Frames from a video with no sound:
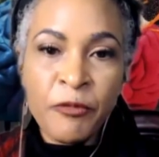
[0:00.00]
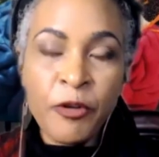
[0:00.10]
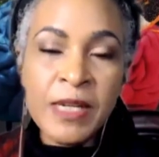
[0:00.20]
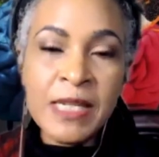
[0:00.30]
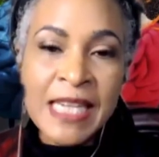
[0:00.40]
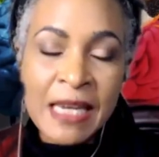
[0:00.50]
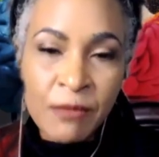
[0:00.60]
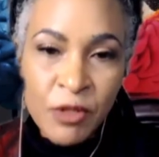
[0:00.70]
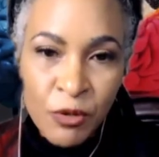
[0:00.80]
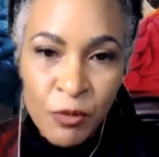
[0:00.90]
For a
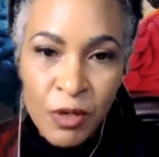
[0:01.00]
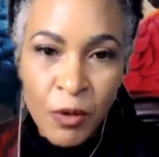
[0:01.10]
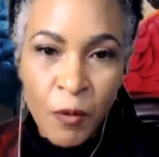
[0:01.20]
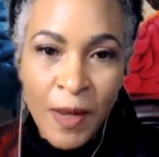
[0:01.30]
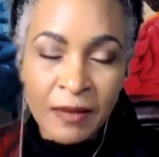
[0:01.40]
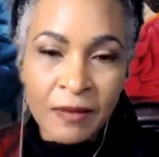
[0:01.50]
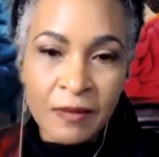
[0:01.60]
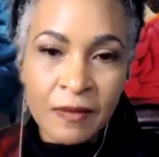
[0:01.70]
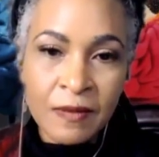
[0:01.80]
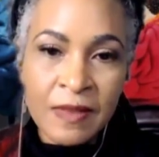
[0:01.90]
team to work
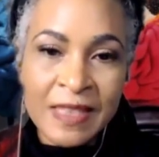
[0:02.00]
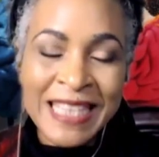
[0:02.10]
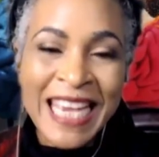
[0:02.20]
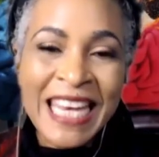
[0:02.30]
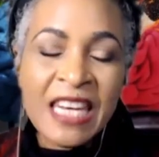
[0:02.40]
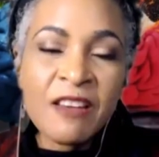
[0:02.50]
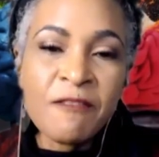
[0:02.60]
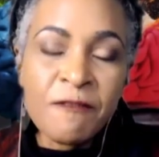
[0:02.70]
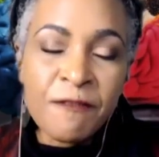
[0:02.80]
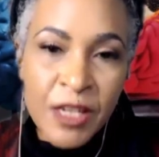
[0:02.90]
well, the
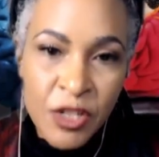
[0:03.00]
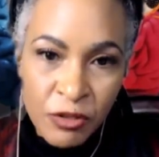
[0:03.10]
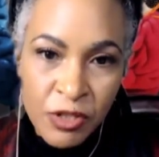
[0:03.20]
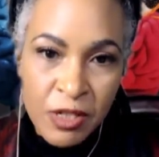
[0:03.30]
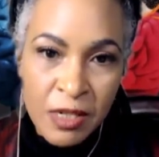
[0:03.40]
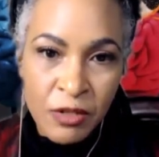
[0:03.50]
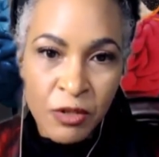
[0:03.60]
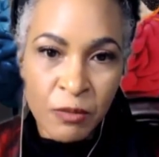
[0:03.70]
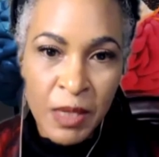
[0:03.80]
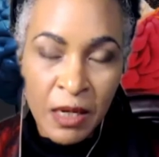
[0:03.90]
individuals need
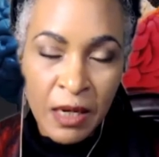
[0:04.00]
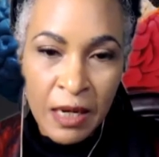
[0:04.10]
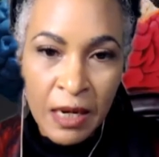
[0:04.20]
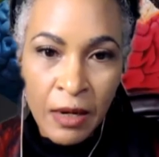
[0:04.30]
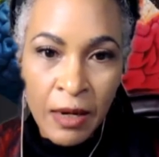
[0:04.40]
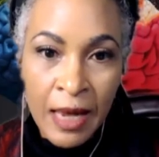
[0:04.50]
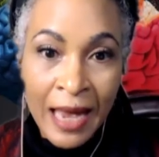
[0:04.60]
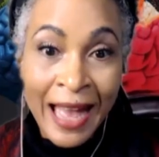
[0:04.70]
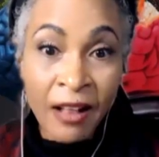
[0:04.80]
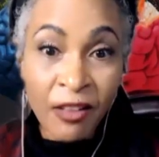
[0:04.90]
to be
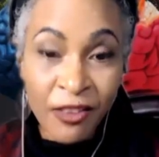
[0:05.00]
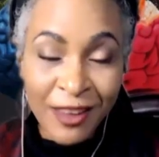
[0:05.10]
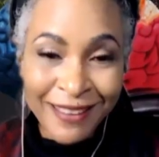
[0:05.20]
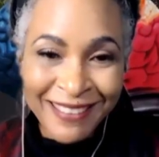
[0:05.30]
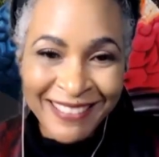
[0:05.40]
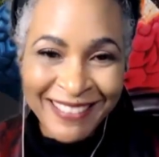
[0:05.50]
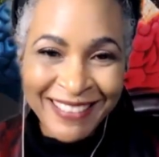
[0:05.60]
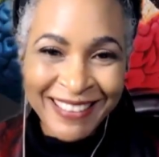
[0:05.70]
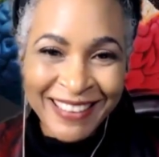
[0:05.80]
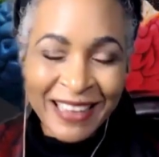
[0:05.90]
healthy.
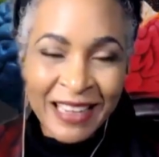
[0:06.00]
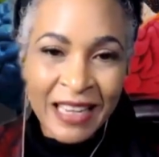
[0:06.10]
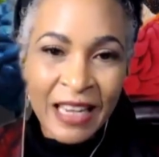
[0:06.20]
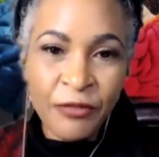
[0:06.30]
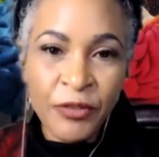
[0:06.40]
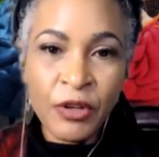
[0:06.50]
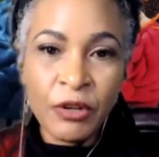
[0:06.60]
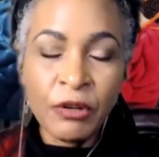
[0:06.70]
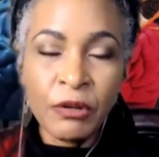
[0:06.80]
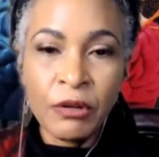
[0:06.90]
If
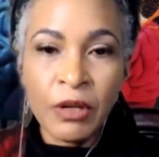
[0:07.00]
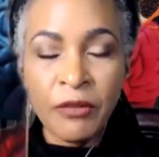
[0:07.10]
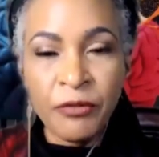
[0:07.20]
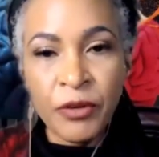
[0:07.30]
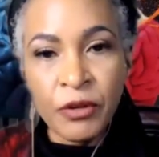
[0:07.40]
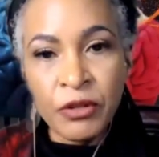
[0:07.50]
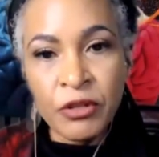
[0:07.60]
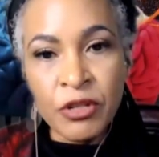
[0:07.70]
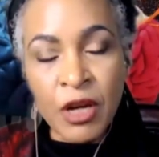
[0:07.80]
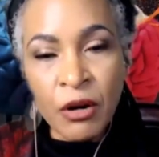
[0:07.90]
you
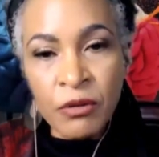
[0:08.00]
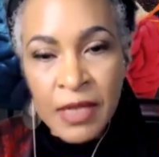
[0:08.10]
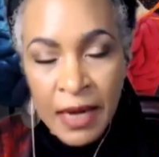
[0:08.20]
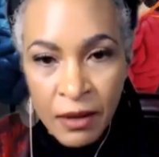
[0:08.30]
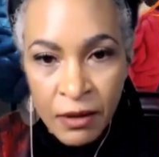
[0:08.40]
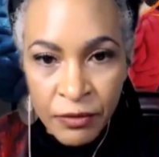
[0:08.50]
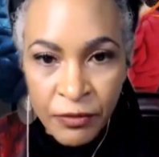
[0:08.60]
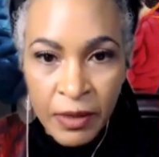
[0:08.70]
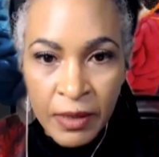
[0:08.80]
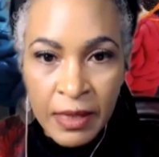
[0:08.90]
don't
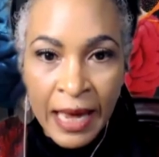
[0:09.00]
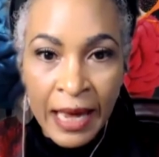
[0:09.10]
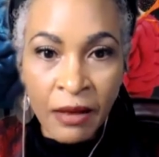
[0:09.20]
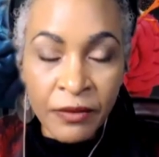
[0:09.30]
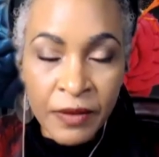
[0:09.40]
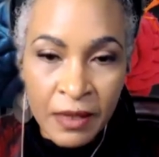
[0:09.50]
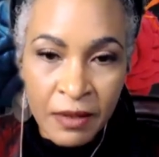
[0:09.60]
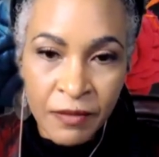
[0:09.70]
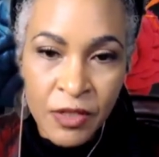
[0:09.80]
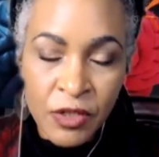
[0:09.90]
have healthy
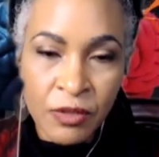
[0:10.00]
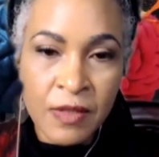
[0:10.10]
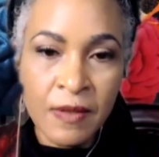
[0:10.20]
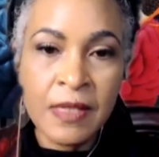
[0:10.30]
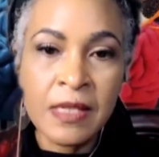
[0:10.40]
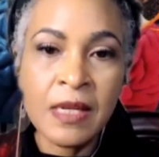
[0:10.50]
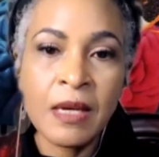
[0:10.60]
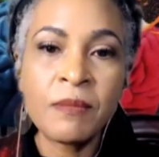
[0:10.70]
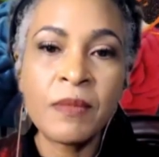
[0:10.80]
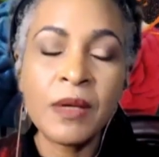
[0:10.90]
individuals in the
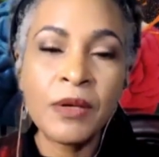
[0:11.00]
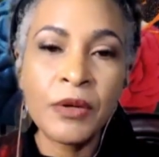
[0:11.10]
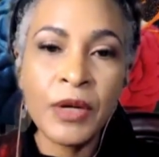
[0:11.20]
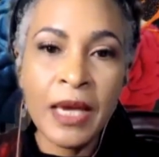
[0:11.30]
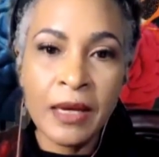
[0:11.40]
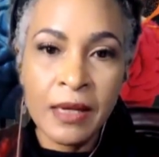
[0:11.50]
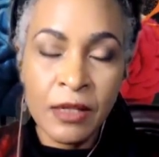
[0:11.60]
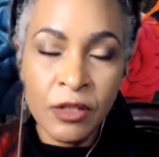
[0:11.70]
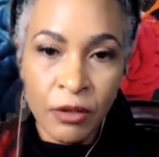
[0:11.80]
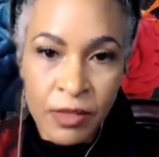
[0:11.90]
team, you get a
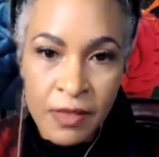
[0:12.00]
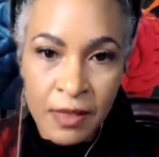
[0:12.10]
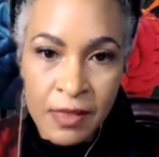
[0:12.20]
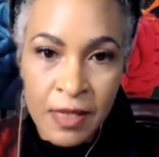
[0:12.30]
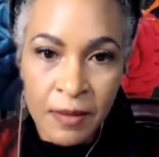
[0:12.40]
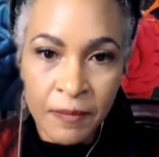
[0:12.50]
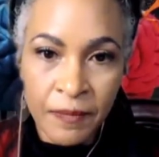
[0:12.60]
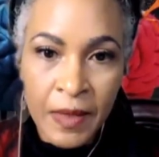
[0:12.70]
toxic team.